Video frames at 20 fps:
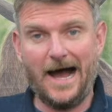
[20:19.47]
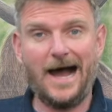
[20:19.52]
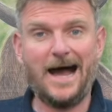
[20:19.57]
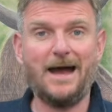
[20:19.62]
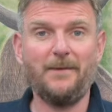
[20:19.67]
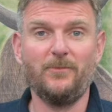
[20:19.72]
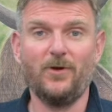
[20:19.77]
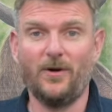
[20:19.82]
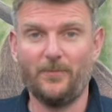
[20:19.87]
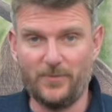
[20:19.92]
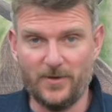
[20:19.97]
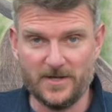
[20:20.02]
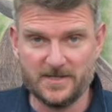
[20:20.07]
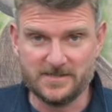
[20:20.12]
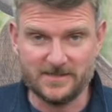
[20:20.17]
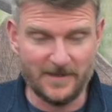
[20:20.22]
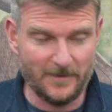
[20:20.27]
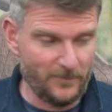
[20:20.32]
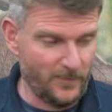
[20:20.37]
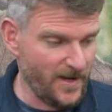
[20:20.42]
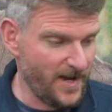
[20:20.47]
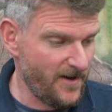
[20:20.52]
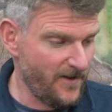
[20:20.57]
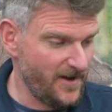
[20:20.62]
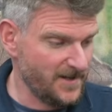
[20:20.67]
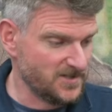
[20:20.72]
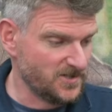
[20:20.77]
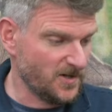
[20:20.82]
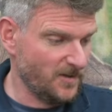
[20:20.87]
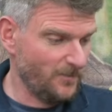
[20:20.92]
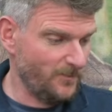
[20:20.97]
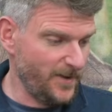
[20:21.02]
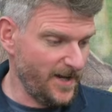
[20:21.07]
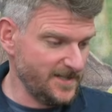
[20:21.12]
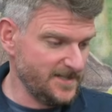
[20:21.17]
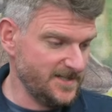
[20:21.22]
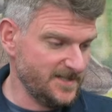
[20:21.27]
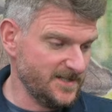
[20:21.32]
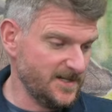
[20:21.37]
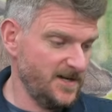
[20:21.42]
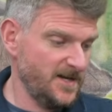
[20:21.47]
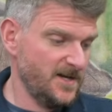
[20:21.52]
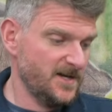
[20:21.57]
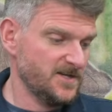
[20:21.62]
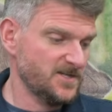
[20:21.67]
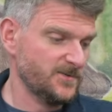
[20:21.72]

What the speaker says: I'm not personally a PRS competitor,